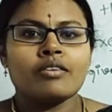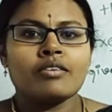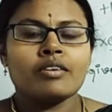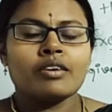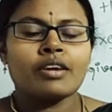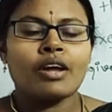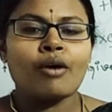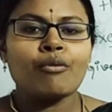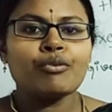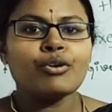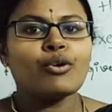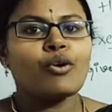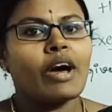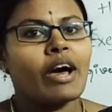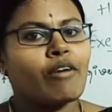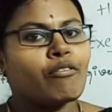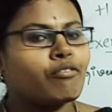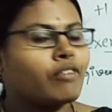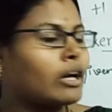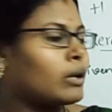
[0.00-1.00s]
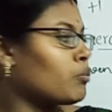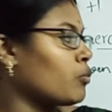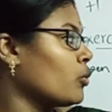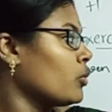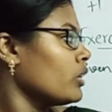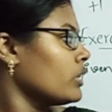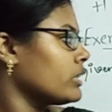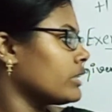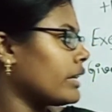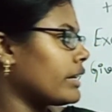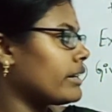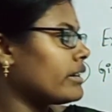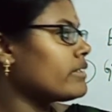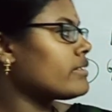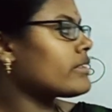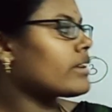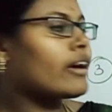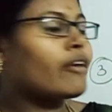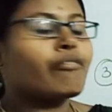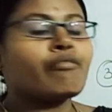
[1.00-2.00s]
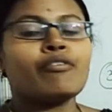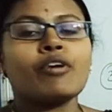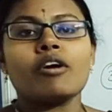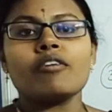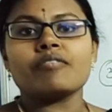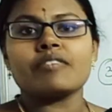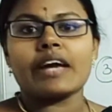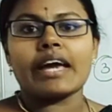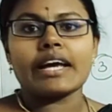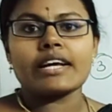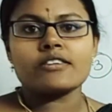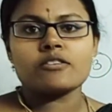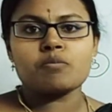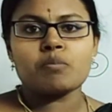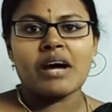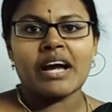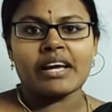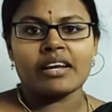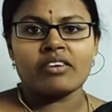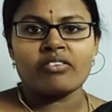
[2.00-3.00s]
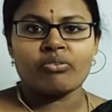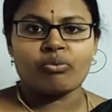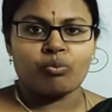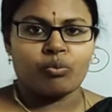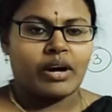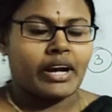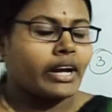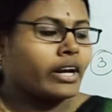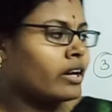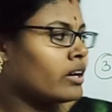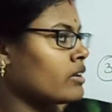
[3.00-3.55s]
Now you have one more, that is f of x minus 1.